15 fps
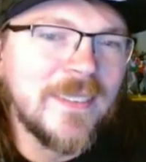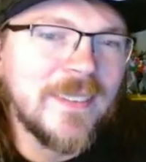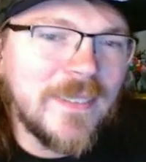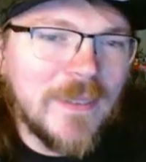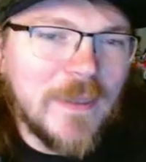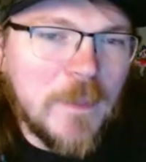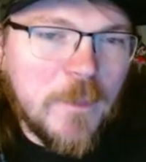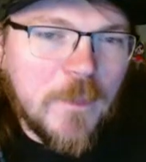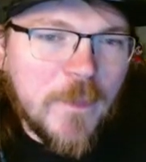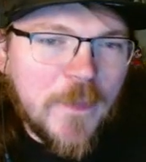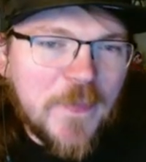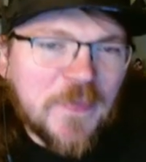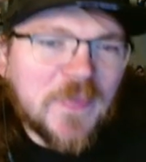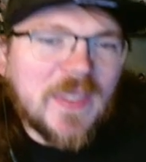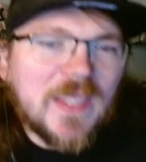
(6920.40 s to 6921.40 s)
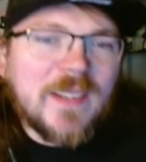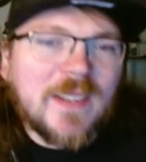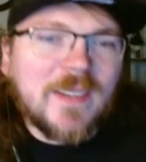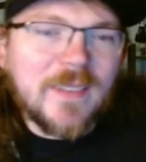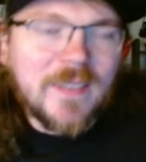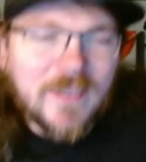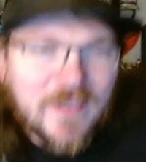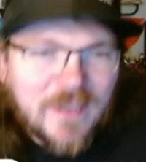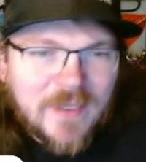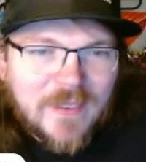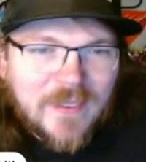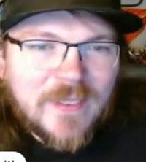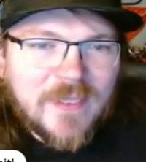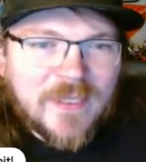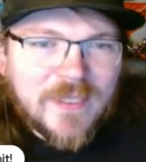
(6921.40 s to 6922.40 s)
Yeah. I feel a certain kinship
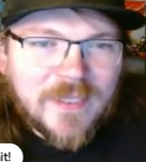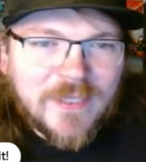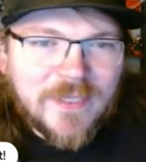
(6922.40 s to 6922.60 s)
with him.